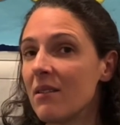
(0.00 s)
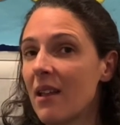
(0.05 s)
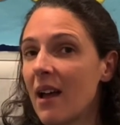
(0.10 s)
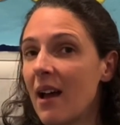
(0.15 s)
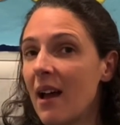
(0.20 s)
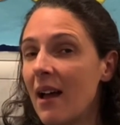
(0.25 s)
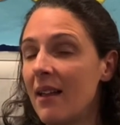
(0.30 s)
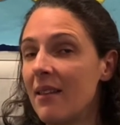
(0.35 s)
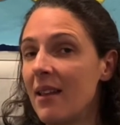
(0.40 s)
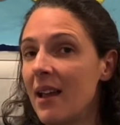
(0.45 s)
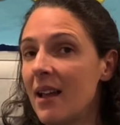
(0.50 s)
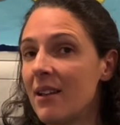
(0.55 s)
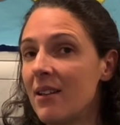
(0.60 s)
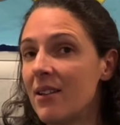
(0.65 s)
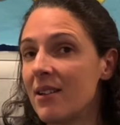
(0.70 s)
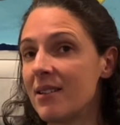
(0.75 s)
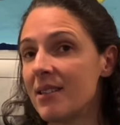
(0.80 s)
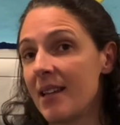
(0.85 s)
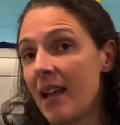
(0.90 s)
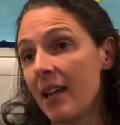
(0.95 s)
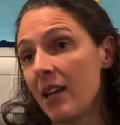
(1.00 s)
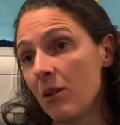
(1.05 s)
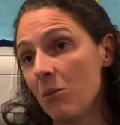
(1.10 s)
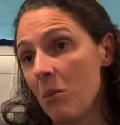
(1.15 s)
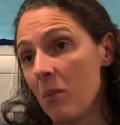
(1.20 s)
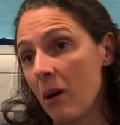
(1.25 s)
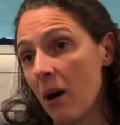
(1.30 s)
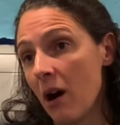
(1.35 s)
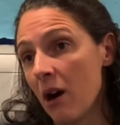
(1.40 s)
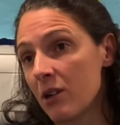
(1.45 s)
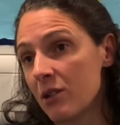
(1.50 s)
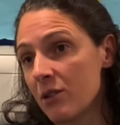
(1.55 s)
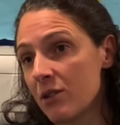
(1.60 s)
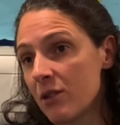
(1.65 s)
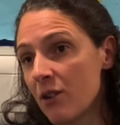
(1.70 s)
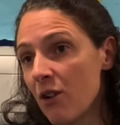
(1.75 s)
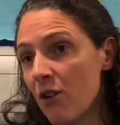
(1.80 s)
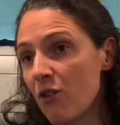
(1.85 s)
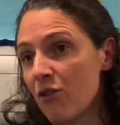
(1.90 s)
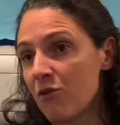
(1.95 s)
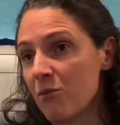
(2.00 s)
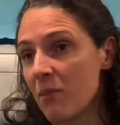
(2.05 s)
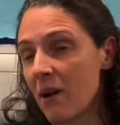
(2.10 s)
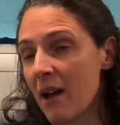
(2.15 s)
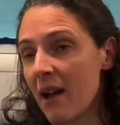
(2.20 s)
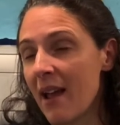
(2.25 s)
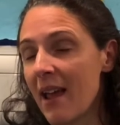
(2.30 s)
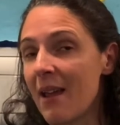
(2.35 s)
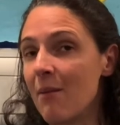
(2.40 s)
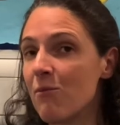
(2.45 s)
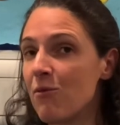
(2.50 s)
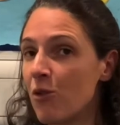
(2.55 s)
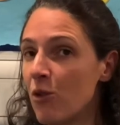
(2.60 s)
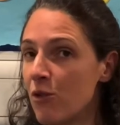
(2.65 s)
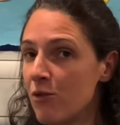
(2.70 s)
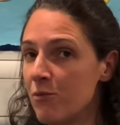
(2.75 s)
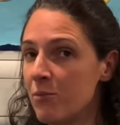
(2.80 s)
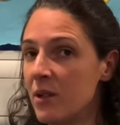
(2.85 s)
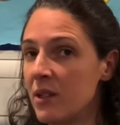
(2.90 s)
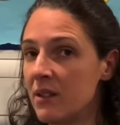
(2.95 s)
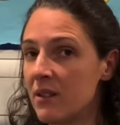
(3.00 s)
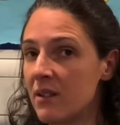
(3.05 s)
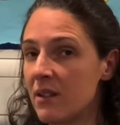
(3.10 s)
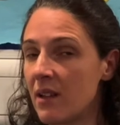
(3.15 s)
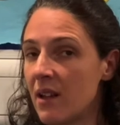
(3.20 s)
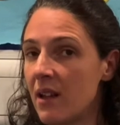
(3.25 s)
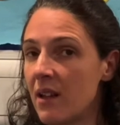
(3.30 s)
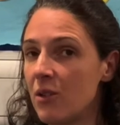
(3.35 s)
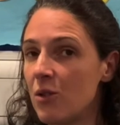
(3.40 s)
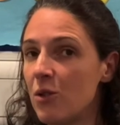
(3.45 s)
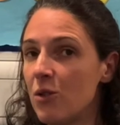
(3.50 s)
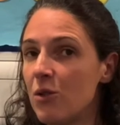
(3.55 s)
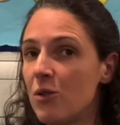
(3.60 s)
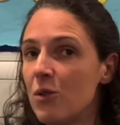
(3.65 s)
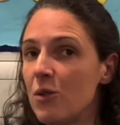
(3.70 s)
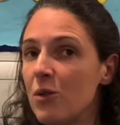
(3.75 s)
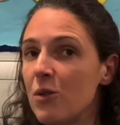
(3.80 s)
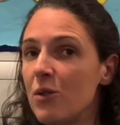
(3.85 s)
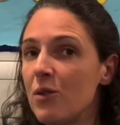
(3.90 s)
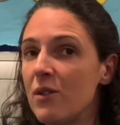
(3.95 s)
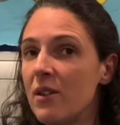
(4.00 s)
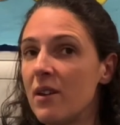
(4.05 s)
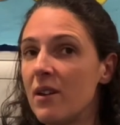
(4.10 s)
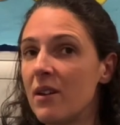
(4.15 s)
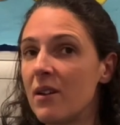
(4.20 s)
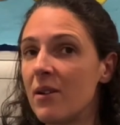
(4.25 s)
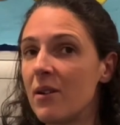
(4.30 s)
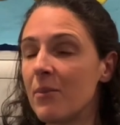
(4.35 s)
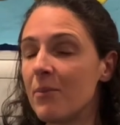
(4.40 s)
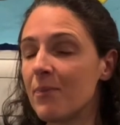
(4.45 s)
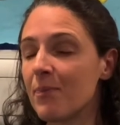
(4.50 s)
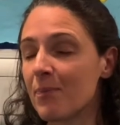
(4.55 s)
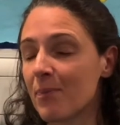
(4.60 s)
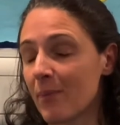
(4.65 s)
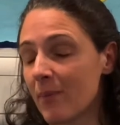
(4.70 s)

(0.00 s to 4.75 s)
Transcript: and then the second part of my involvement into the um,